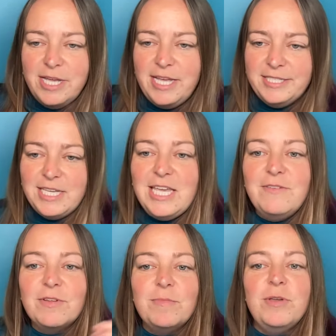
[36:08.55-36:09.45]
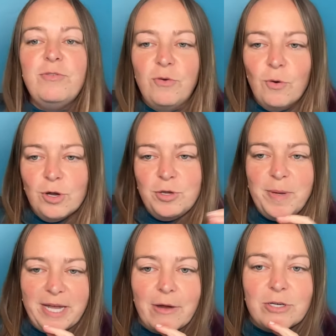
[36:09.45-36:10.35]
is even before you
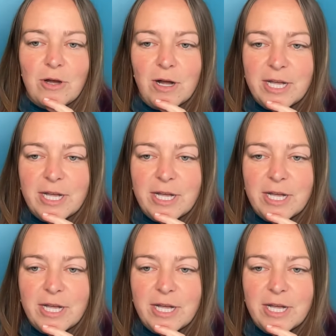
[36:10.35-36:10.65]
pick out a dog.